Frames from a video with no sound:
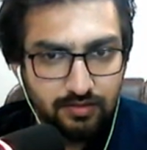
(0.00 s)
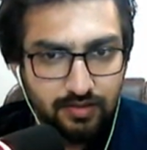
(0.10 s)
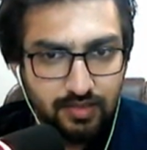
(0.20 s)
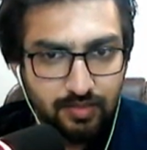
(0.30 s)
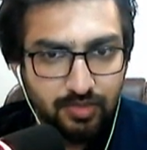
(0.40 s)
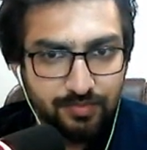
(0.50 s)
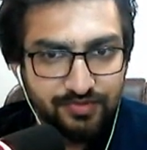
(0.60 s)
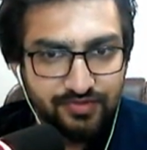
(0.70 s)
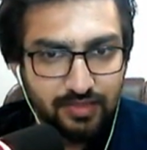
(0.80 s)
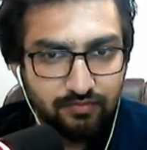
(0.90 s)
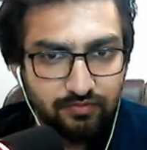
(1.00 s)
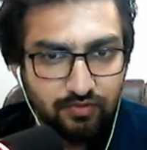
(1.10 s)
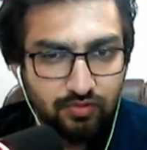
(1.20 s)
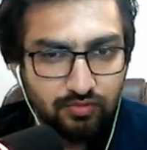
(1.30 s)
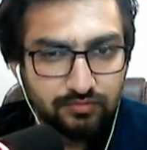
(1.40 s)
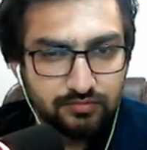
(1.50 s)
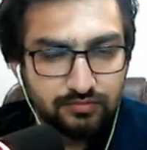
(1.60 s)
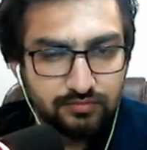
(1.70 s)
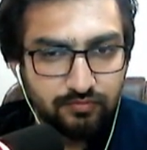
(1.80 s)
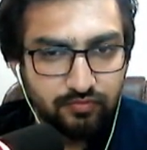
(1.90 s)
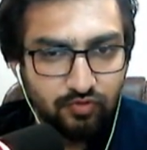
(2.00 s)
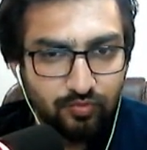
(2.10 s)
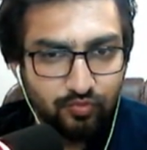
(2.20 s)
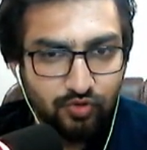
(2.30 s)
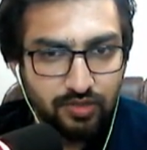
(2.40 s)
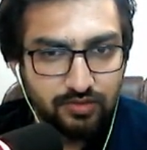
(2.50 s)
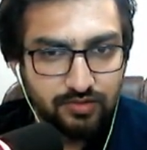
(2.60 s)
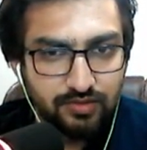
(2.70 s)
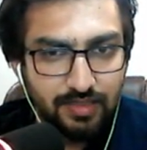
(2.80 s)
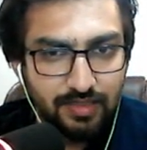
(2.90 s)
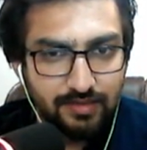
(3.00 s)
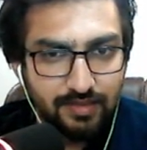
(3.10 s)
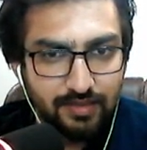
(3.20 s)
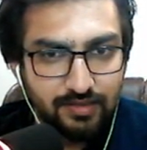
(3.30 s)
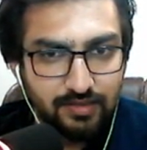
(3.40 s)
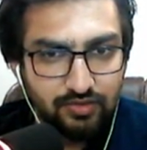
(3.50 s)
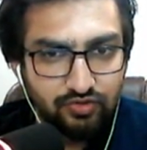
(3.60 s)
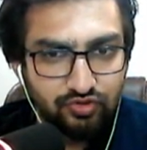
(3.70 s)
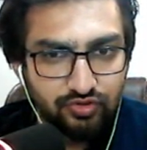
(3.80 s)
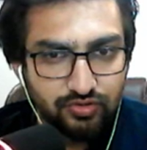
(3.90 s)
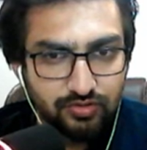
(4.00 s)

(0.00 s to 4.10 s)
The kebabs sell for 4.88 each.